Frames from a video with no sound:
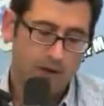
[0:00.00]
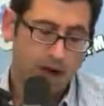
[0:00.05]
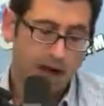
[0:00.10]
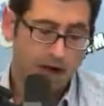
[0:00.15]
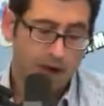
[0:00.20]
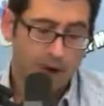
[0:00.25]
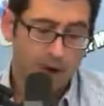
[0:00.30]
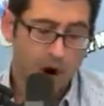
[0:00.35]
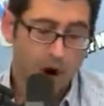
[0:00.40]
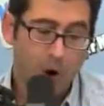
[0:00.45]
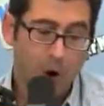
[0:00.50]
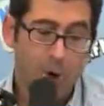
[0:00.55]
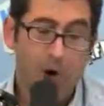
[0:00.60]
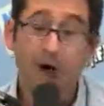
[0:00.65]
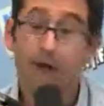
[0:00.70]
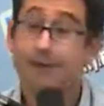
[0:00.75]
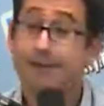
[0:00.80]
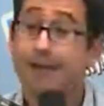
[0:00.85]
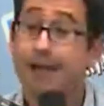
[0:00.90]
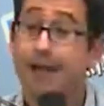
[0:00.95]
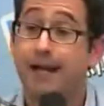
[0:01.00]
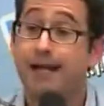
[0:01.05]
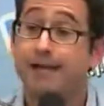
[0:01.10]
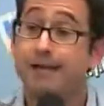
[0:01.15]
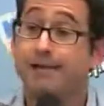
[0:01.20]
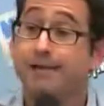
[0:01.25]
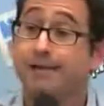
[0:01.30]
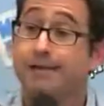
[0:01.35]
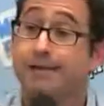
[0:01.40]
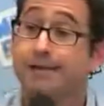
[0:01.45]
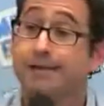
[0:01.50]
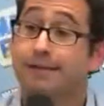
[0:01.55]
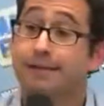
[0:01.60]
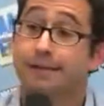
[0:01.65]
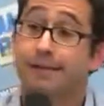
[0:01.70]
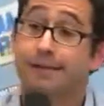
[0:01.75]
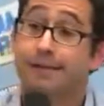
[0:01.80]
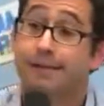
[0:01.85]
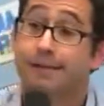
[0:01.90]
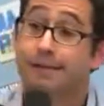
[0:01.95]
I don't know what it takes
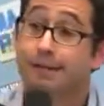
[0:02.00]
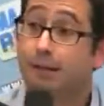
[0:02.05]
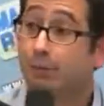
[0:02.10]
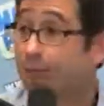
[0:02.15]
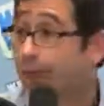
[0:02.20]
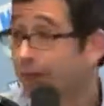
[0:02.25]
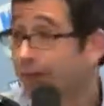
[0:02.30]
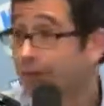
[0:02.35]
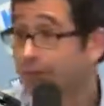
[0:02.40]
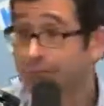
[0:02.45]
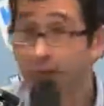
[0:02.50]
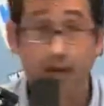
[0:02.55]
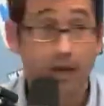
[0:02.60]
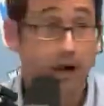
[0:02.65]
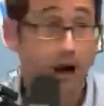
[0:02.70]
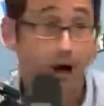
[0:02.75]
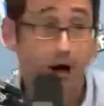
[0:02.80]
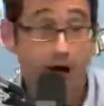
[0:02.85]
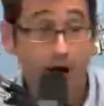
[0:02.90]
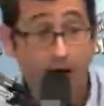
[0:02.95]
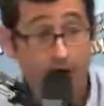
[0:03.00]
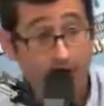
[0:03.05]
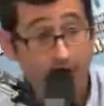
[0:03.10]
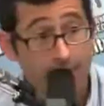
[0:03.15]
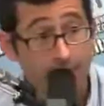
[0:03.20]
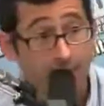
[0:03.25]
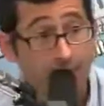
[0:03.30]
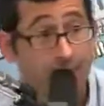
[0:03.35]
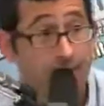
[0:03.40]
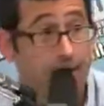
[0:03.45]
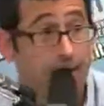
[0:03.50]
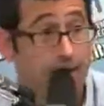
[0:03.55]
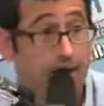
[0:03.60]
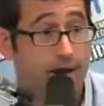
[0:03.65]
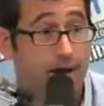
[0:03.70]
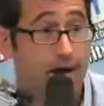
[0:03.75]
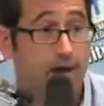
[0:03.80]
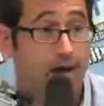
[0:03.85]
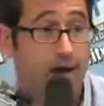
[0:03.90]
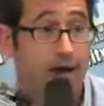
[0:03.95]
to build a PR company.
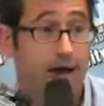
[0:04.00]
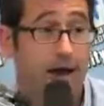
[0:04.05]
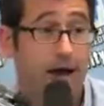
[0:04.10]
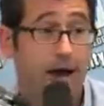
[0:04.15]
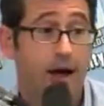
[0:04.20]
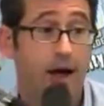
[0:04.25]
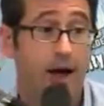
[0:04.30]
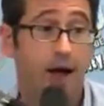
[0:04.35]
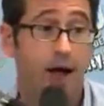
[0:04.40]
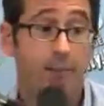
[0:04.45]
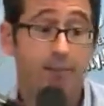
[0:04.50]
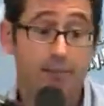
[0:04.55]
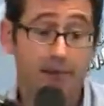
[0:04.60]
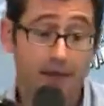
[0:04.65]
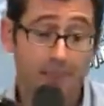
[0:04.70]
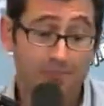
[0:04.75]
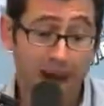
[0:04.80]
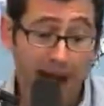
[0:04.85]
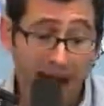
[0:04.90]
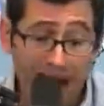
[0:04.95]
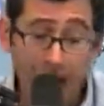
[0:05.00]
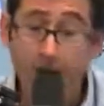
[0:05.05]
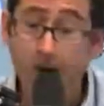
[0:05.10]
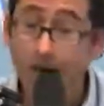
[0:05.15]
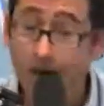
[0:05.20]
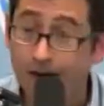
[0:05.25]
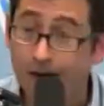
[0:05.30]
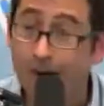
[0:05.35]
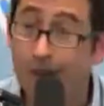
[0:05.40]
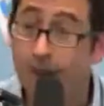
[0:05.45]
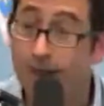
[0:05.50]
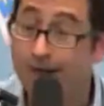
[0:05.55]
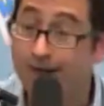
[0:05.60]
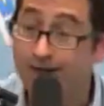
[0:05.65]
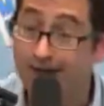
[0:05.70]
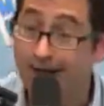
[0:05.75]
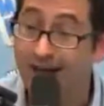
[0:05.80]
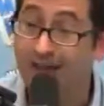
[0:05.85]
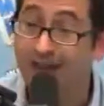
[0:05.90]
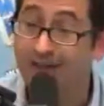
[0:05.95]
But apparently what it
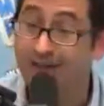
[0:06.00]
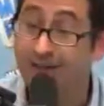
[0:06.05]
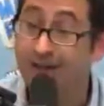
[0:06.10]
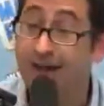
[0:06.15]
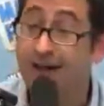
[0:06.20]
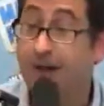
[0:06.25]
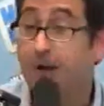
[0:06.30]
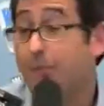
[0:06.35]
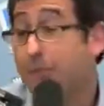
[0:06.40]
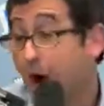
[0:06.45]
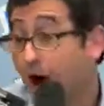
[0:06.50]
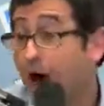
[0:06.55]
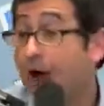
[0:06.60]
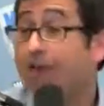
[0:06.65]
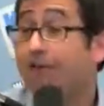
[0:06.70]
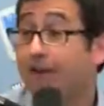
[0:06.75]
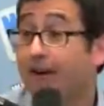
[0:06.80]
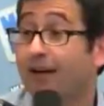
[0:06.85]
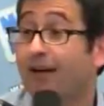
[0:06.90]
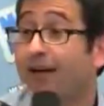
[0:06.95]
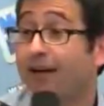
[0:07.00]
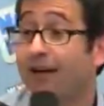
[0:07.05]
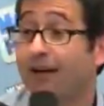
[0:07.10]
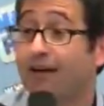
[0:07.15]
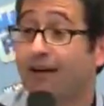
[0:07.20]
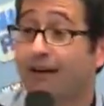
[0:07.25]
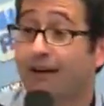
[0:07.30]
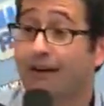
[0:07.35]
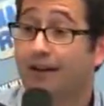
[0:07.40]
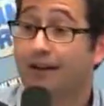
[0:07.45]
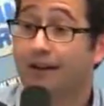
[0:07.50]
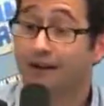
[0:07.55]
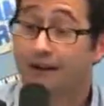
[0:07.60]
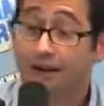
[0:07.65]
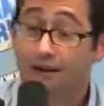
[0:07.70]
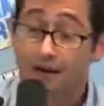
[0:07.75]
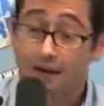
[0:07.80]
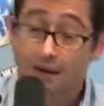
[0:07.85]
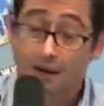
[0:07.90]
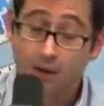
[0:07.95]
takes, part of it,
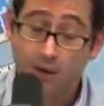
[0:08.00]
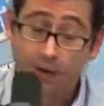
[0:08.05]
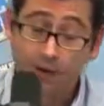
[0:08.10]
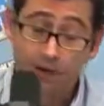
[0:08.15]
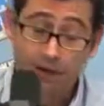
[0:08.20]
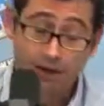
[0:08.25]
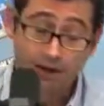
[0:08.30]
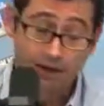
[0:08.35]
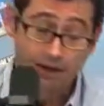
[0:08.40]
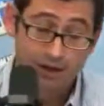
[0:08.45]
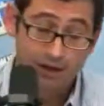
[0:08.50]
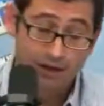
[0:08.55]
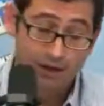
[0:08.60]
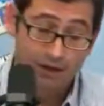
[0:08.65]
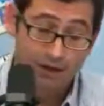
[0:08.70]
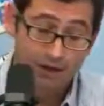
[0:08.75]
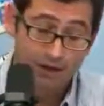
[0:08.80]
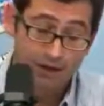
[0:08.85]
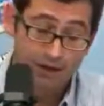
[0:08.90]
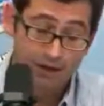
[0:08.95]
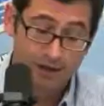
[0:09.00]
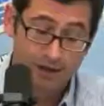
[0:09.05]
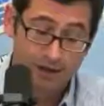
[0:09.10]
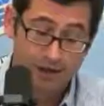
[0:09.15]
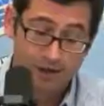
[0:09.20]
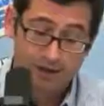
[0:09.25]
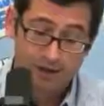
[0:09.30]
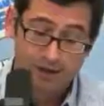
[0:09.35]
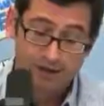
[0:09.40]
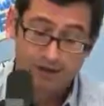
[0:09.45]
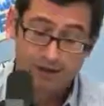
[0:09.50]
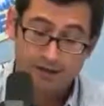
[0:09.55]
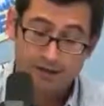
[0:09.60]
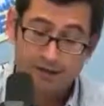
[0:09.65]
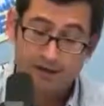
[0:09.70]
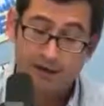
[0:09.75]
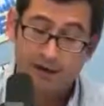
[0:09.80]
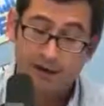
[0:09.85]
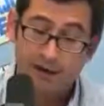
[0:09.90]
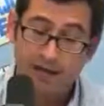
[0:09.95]
according to
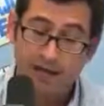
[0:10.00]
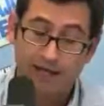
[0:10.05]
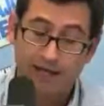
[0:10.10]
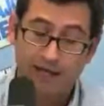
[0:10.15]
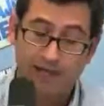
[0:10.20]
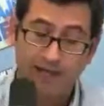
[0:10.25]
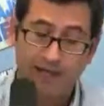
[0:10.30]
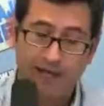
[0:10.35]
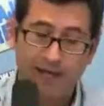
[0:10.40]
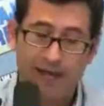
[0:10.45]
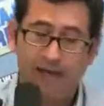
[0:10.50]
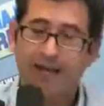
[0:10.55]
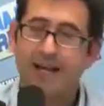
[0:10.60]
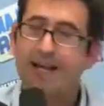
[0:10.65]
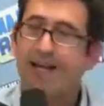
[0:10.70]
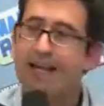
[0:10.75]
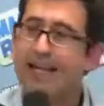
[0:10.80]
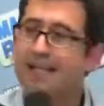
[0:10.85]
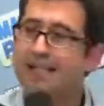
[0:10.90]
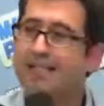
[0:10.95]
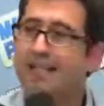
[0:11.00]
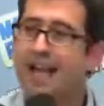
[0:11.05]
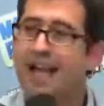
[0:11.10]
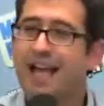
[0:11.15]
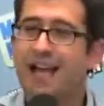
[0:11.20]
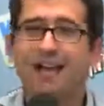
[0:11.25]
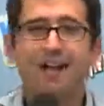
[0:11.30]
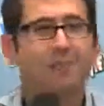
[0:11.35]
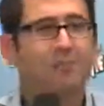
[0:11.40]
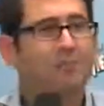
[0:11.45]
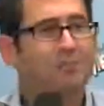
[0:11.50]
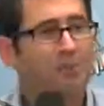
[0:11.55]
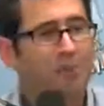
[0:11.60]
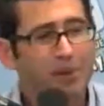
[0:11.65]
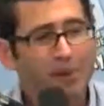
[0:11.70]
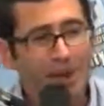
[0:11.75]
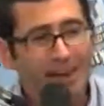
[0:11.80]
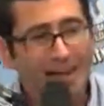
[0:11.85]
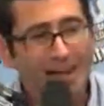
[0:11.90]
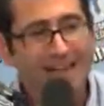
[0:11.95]
Sarah Lacy, is a
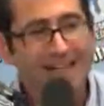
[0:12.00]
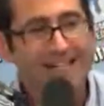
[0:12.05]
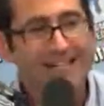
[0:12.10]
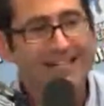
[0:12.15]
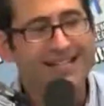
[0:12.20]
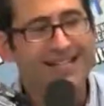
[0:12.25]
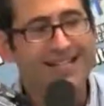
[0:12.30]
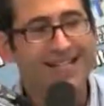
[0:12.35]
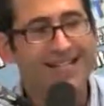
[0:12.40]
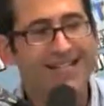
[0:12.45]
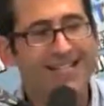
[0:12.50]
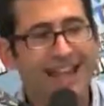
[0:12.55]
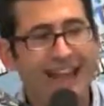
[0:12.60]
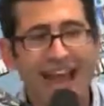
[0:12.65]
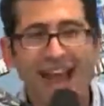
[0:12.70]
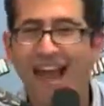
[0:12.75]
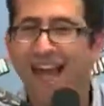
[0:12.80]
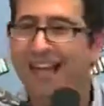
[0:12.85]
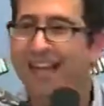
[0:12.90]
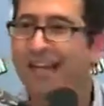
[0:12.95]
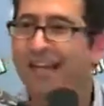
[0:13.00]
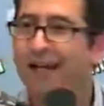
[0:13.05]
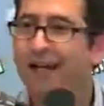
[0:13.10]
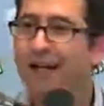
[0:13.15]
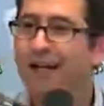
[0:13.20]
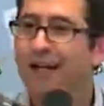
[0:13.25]
complete disdain